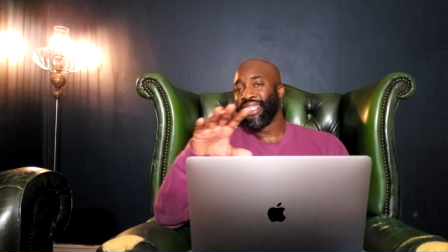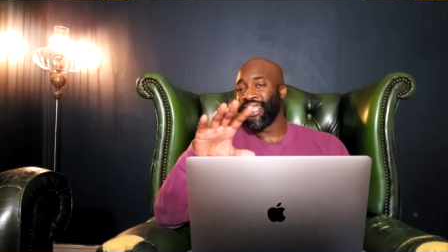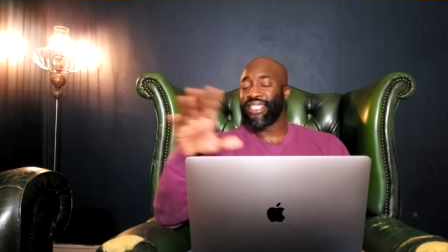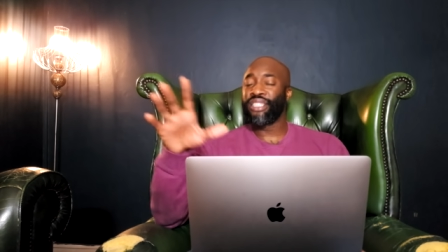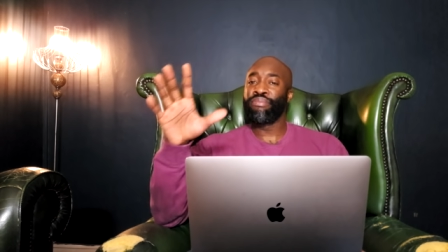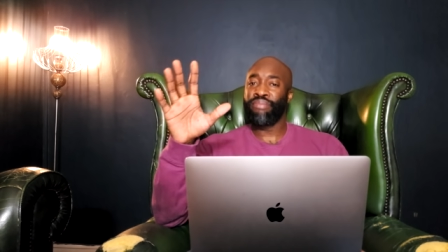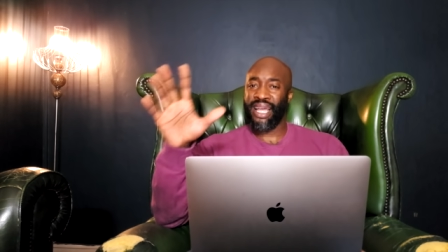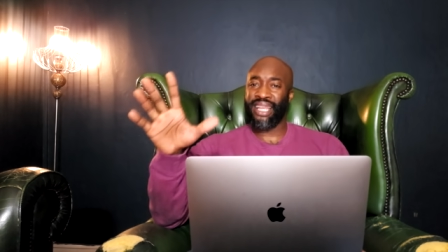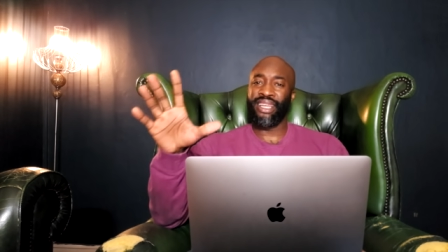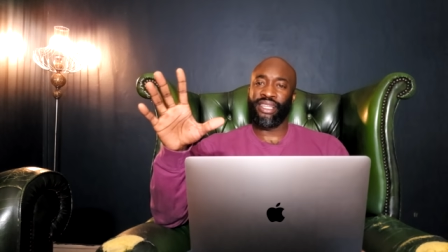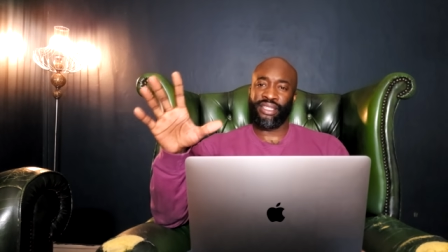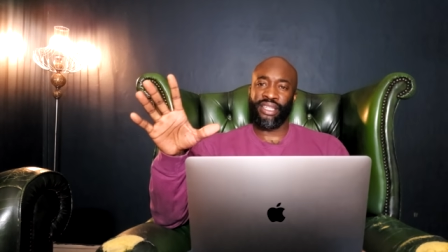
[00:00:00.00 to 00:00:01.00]
This is
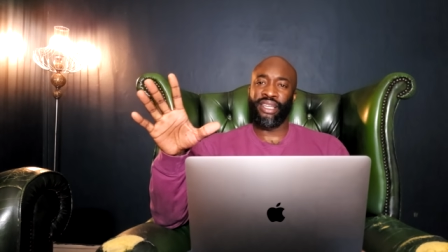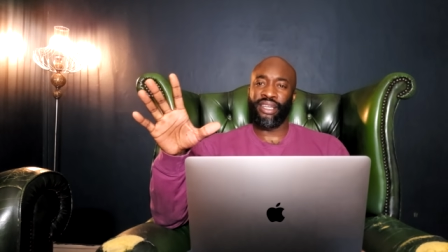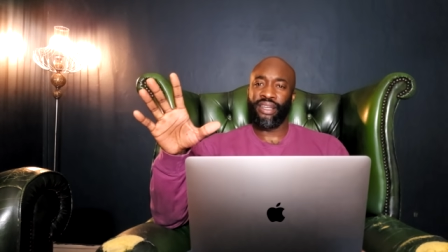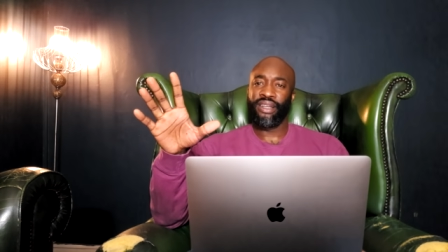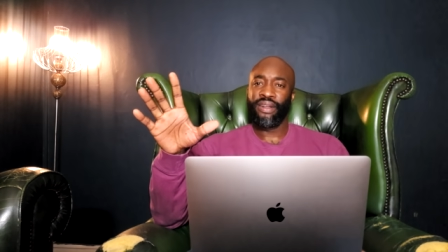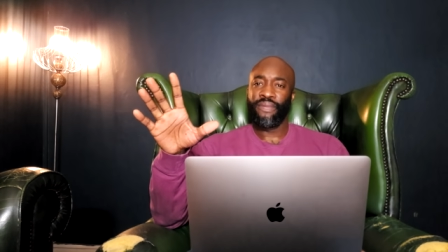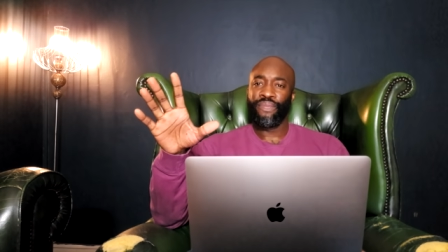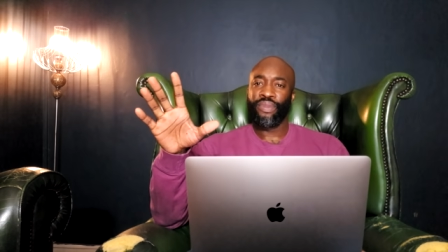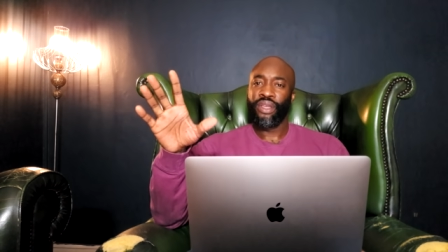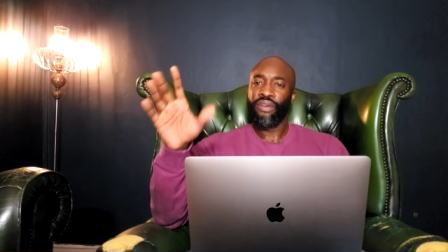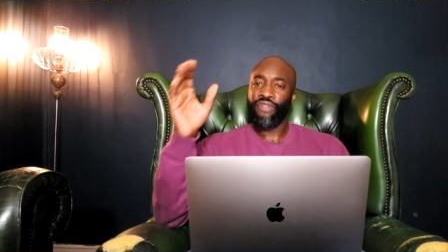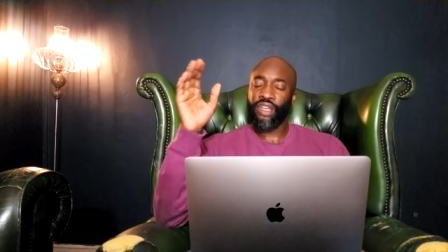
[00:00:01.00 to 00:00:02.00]
madness, isn't it?
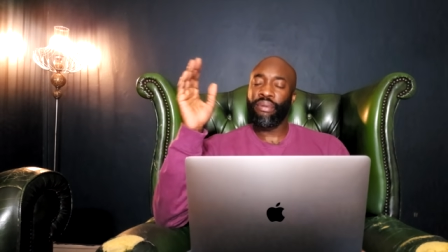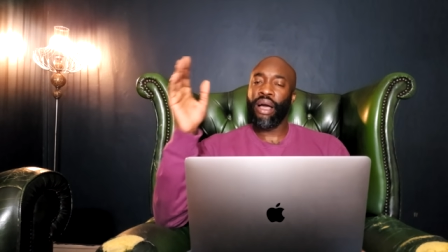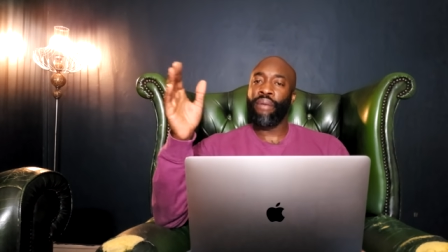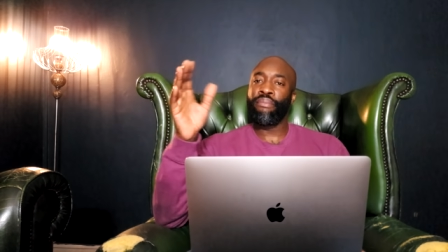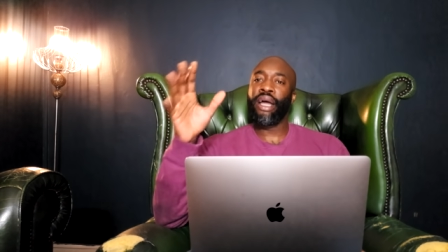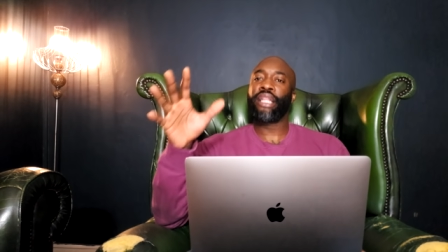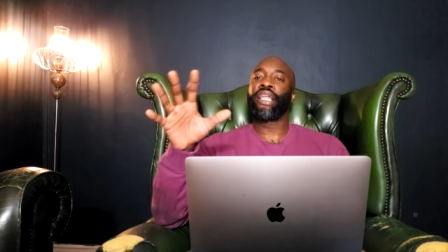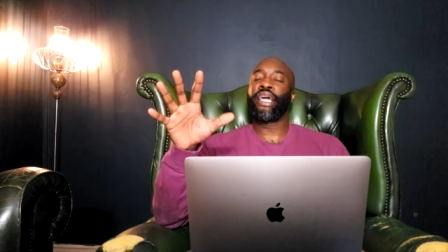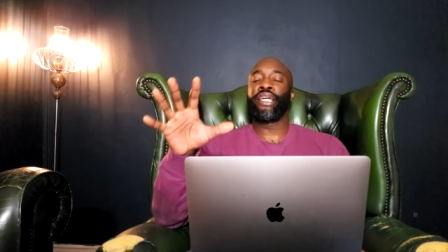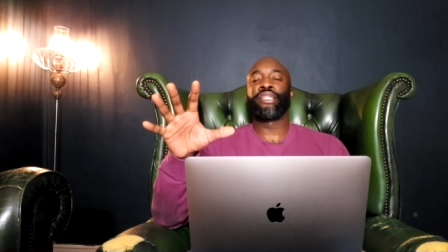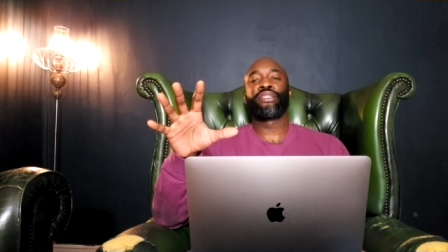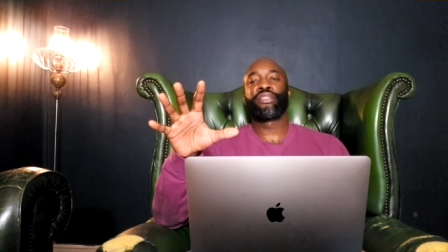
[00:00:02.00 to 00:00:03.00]
Think about how mad that
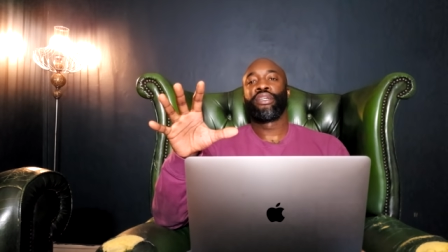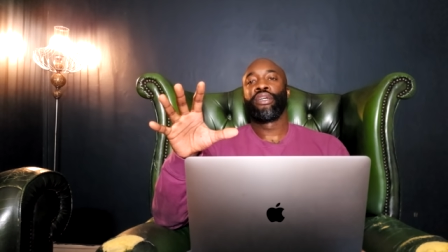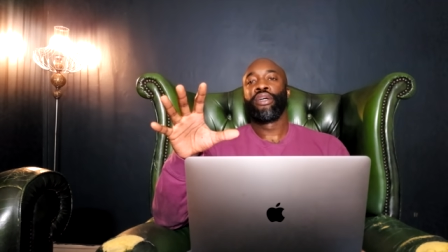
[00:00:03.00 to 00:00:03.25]
is.